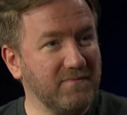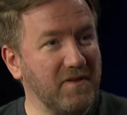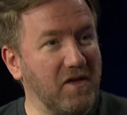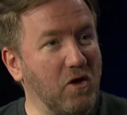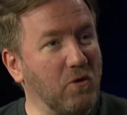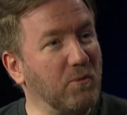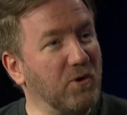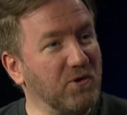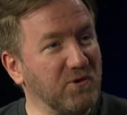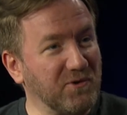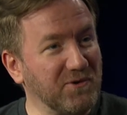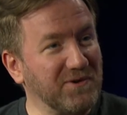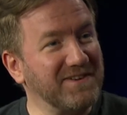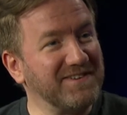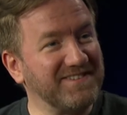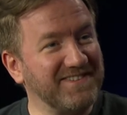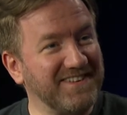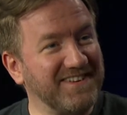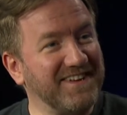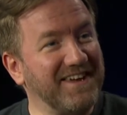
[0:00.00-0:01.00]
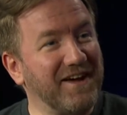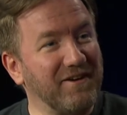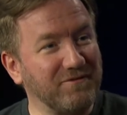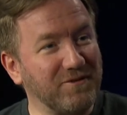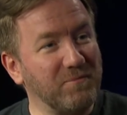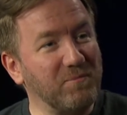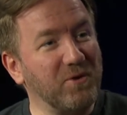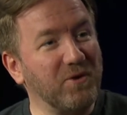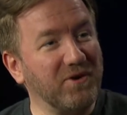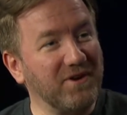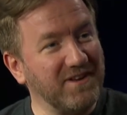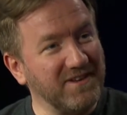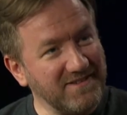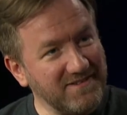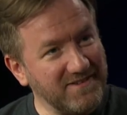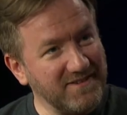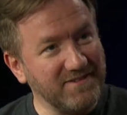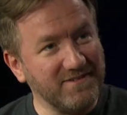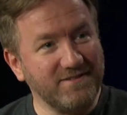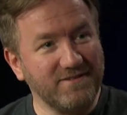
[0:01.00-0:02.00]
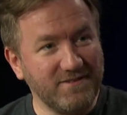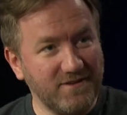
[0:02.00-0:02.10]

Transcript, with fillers: elbow grease that you have to put in to,